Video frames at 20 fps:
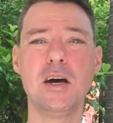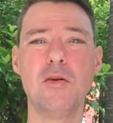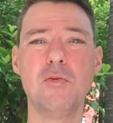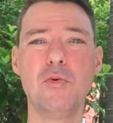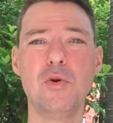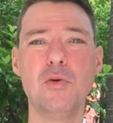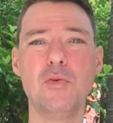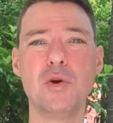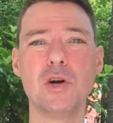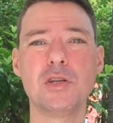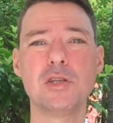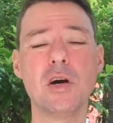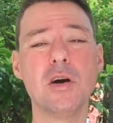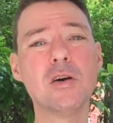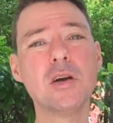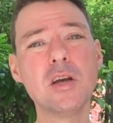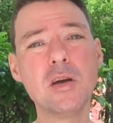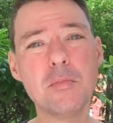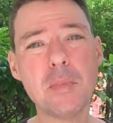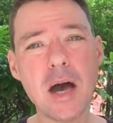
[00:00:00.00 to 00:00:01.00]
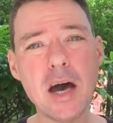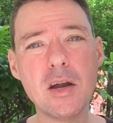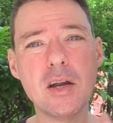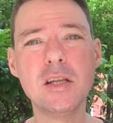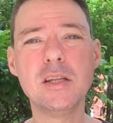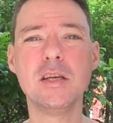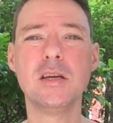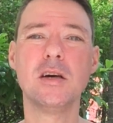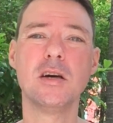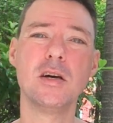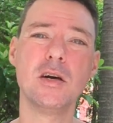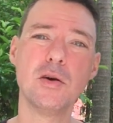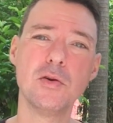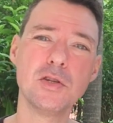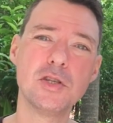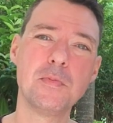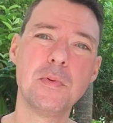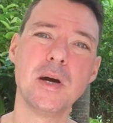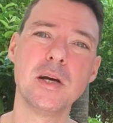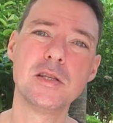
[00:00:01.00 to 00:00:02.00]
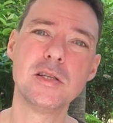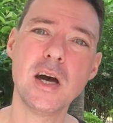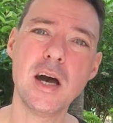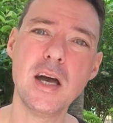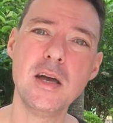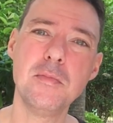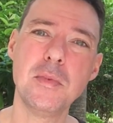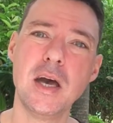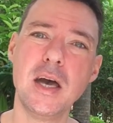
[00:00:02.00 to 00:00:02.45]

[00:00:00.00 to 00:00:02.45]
We were talking about it in our own spare time,